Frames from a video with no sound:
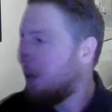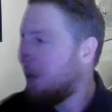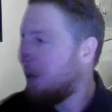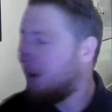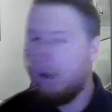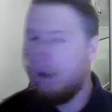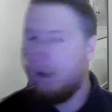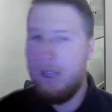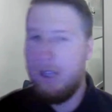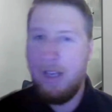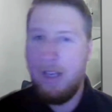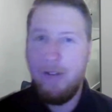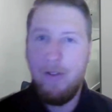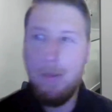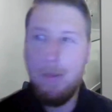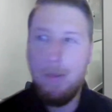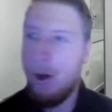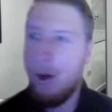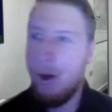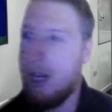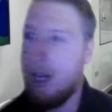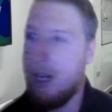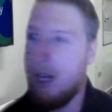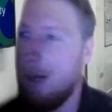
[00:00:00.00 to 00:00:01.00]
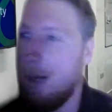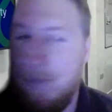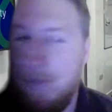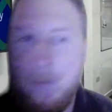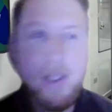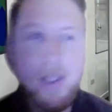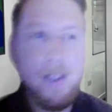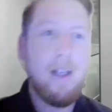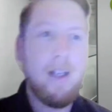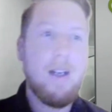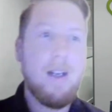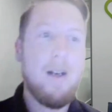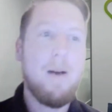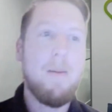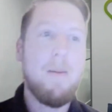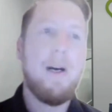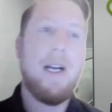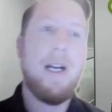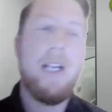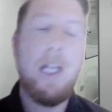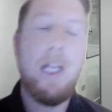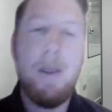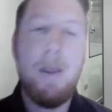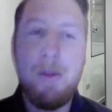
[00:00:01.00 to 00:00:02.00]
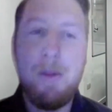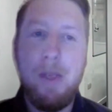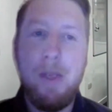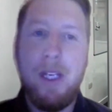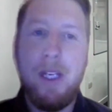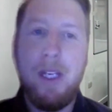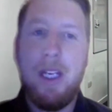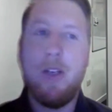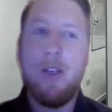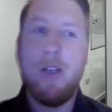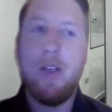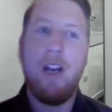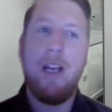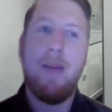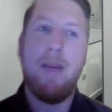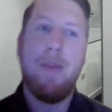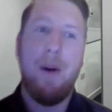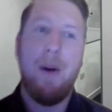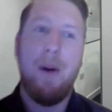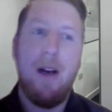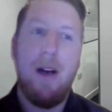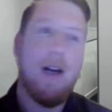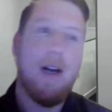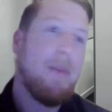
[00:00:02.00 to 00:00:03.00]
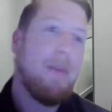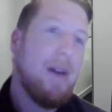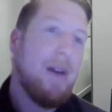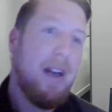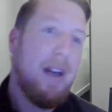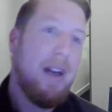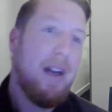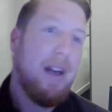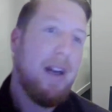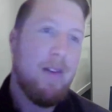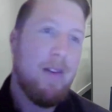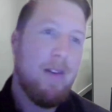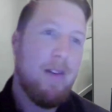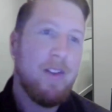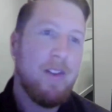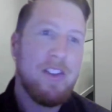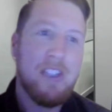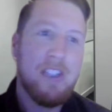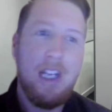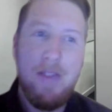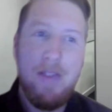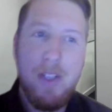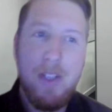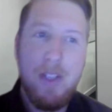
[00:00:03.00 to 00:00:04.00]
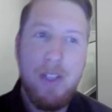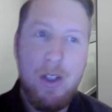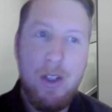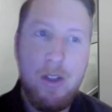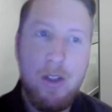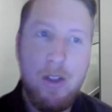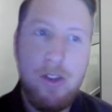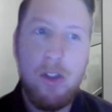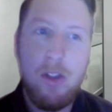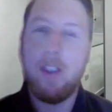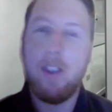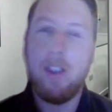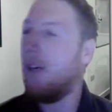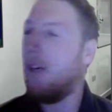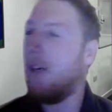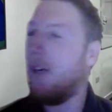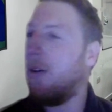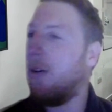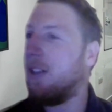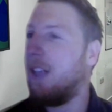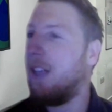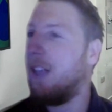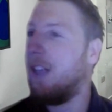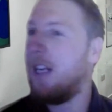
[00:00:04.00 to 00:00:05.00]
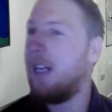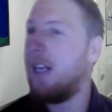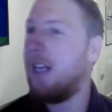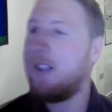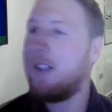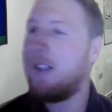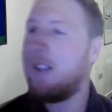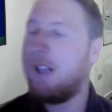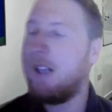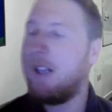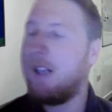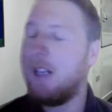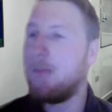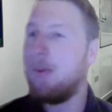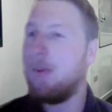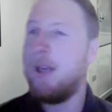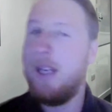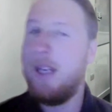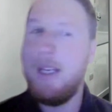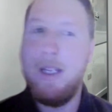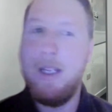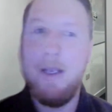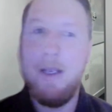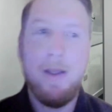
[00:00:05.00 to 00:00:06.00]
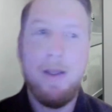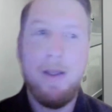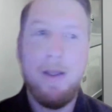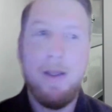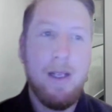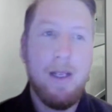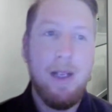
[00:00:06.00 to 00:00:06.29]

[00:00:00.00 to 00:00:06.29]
Morning, everybody. My name is Mickey Draper. I'm a health and safety consultant here at THSP.